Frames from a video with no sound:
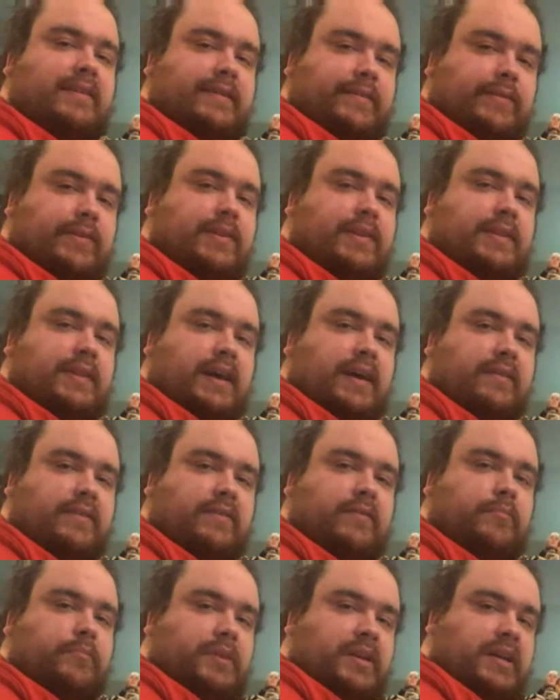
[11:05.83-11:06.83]
I love you
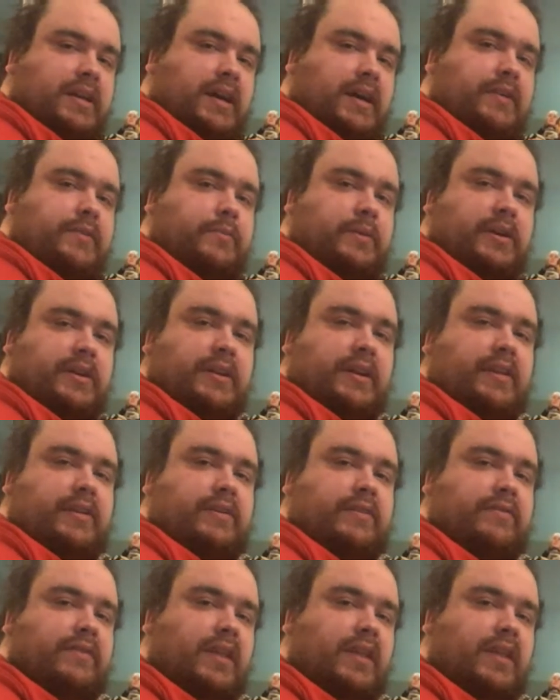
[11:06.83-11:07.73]
3000. Be kind to one another.